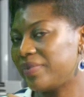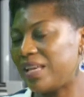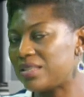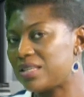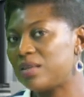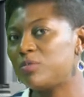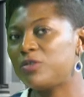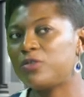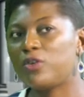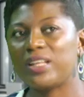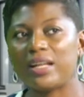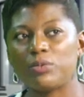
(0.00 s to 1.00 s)
I said
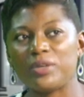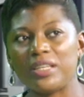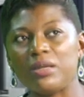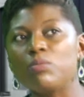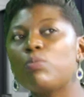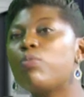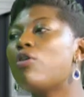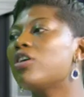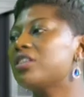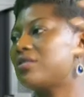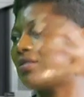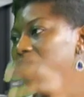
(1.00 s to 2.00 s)
before that we
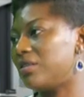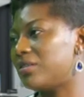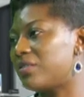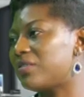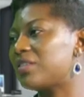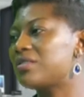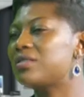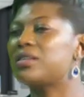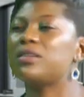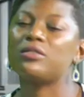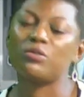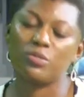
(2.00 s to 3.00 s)
import a lot of these things,